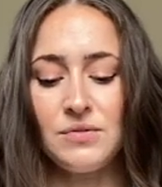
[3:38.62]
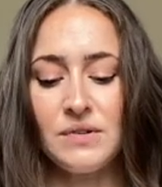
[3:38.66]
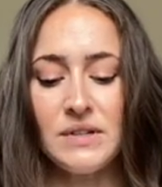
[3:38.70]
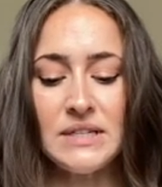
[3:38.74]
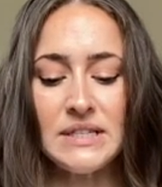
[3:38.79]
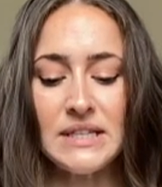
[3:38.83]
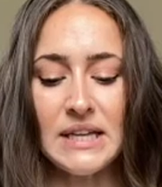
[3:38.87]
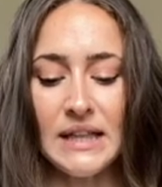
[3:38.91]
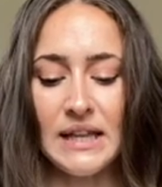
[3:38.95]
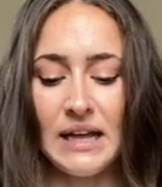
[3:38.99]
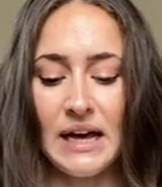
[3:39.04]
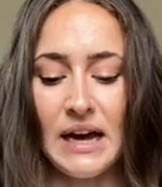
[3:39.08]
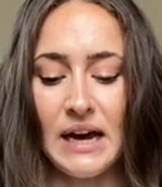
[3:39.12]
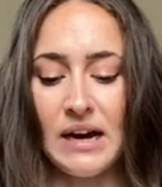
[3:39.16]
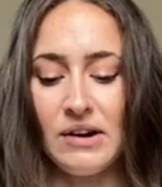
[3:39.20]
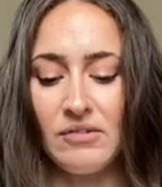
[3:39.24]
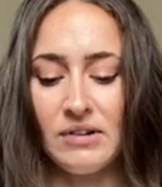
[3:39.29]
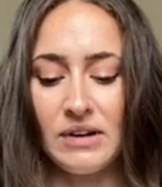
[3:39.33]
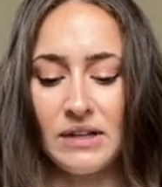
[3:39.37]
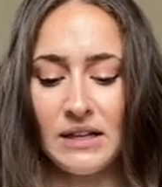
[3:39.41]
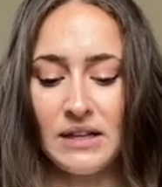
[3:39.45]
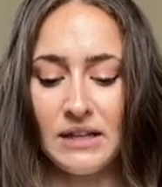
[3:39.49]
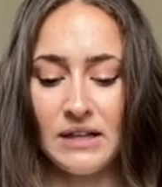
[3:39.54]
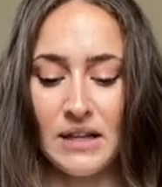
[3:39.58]
reason that I
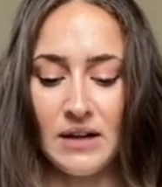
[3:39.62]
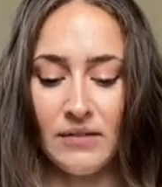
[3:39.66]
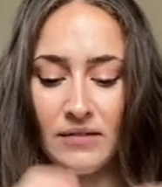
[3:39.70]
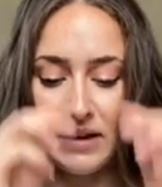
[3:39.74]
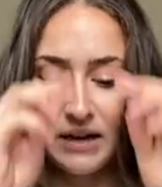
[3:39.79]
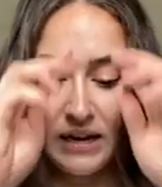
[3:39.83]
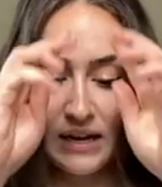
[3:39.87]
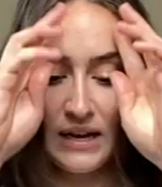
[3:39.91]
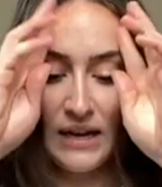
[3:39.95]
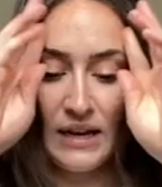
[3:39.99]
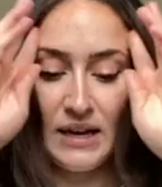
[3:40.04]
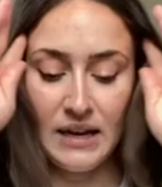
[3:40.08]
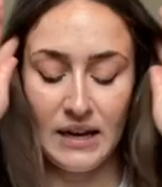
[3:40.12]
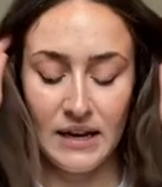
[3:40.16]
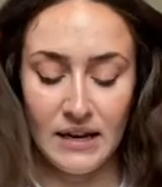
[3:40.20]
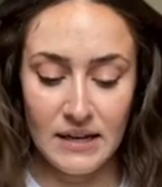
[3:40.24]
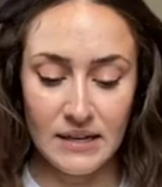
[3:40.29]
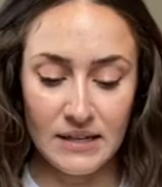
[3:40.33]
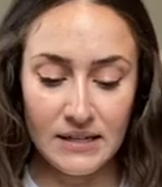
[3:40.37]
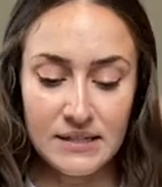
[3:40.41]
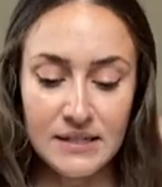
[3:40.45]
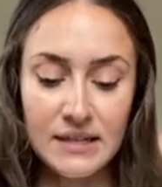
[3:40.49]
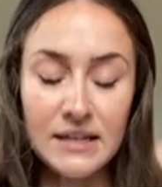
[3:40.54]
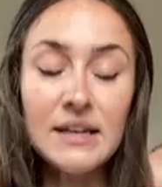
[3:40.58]
really love it
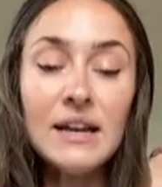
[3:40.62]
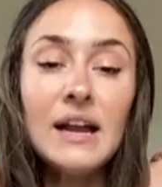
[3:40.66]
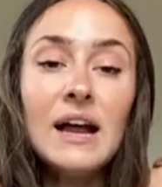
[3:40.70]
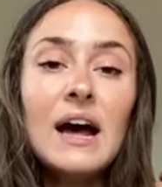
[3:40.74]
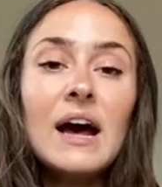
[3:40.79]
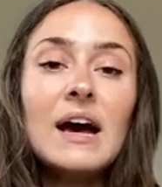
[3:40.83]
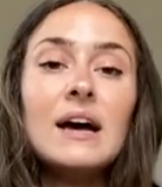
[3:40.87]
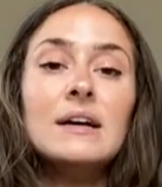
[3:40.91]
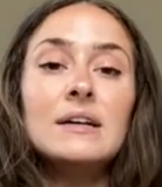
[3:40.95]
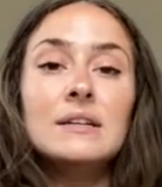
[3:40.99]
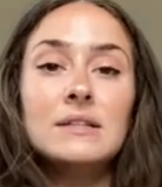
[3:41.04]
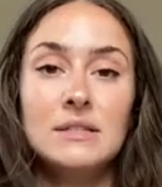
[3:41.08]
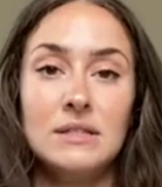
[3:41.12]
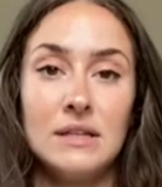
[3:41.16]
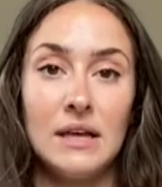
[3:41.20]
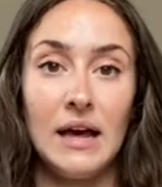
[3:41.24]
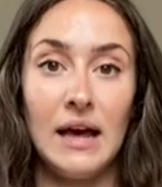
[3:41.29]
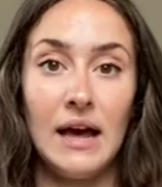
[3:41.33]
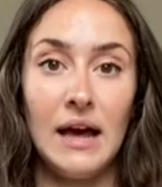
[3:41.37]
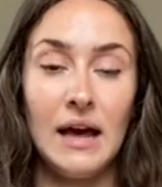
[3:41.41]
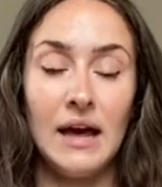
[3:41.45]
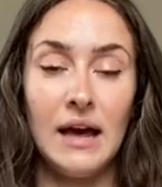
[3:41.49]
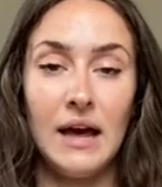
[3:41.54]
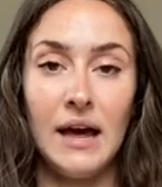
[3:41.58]
is it has
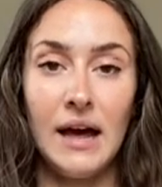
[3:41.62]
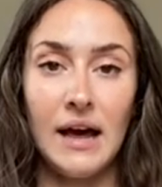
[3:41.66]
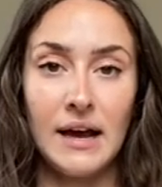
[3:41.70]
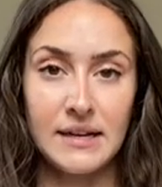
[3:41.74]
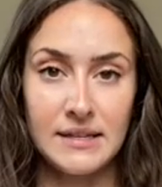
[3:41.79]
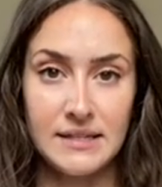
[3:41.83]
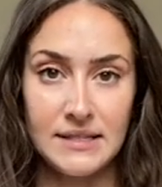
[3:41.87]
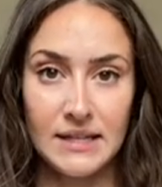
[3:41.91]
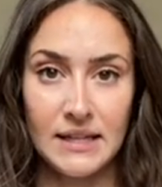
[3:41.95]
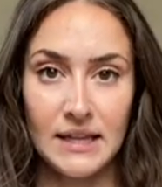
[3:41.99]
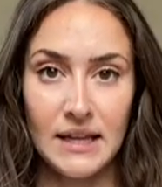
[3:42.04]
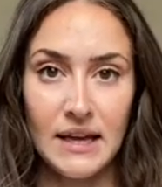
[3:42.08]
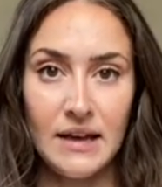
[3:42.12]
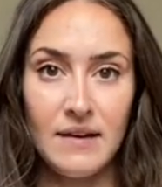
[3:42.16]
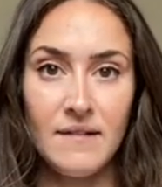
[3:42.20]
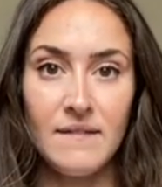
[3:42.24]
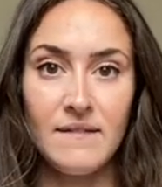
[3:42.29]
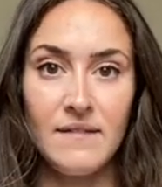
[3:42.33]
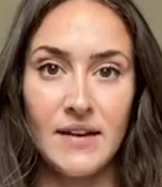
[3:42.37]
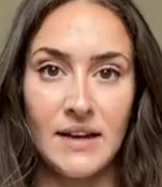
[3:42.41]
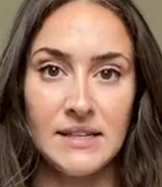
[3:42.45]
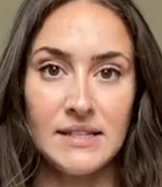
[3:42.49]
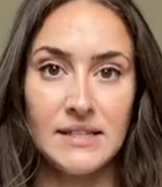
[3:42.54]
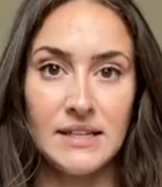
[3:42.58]

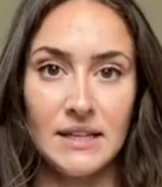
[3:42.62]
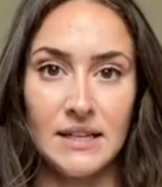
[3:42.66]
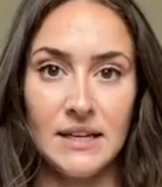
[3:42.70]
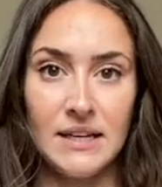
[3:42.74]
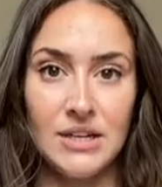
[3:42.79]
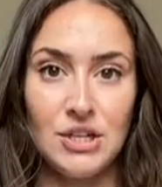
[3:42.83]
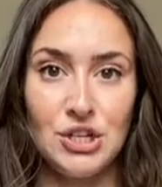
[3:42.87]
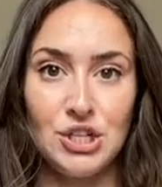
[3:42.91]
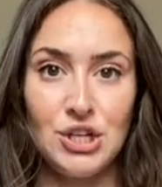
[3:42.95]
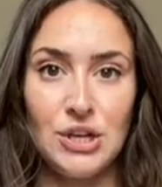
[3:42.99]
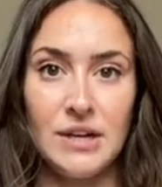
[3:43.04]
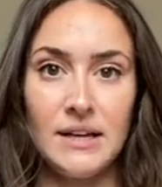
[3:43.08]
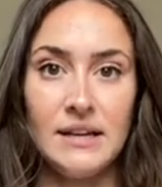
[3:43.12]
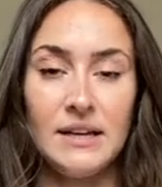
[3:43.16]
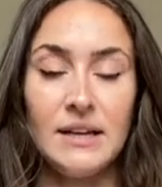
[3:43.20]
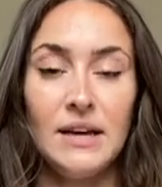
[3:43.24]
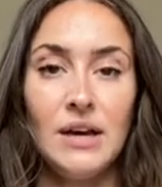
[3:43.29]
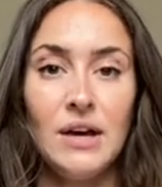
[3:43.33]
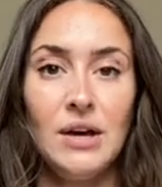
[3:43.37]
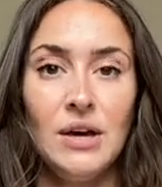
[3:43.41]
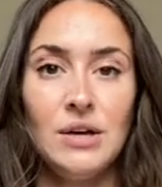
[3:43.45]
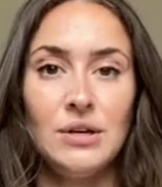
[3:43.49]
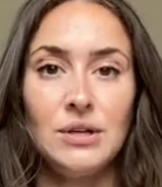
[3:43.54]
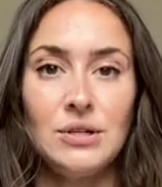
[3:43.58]
excellent ventilation.
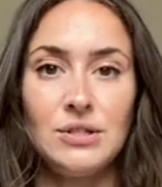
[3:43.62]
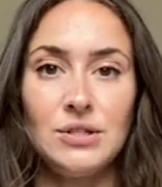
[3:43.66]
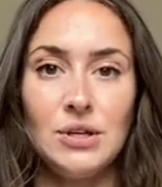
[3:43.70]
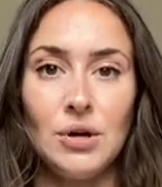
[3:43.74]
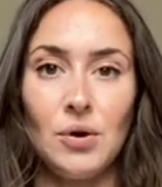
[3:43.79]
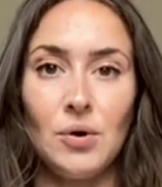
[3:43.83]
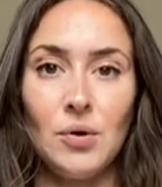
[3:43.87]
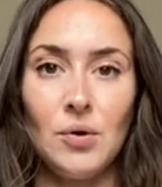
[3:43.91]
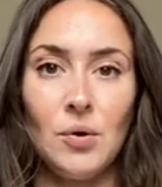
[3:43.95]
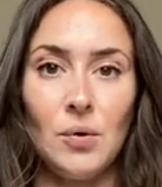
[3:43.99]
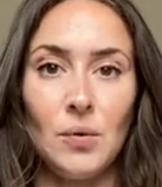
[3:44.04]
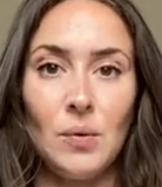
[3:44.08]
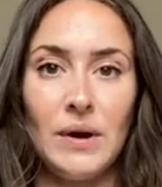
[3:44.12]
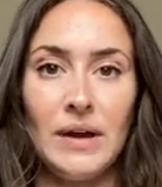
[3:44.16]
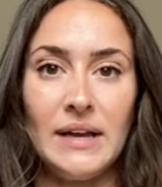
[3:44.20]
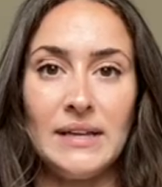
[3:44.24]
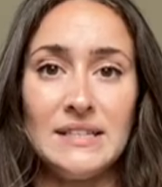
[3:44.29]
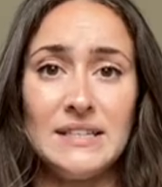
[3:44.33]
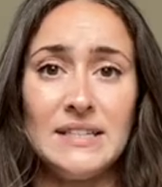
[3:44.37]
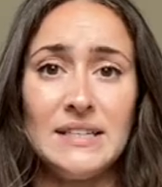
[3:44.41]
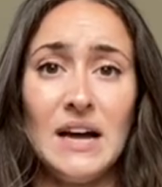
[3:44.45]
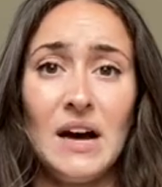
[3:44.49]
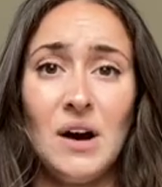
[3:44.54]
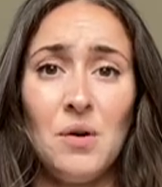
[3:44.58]
So
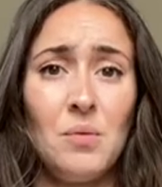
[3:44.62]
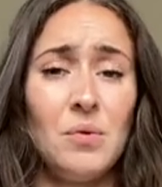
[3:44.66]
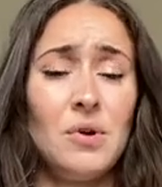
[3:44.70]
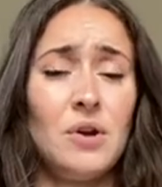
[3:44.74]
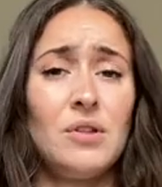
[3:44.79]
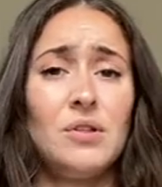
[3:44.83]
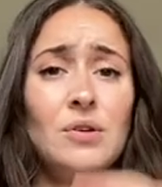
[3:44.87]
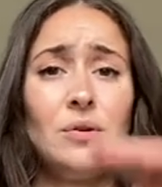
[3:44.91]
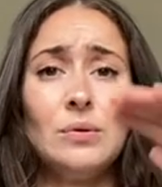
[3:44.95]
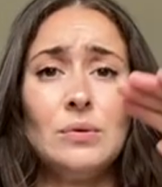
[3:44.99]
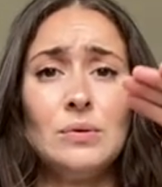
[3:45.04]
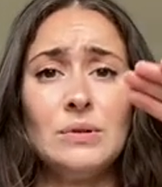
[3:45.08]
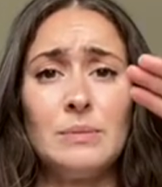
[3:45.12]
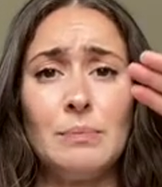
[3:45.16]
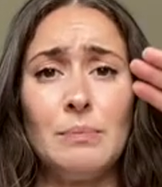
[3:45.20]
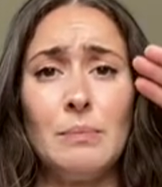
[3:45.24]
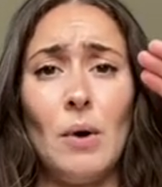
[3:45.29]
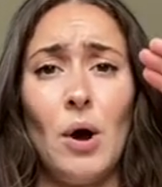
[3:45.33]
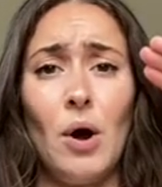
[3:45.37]
it's not one of those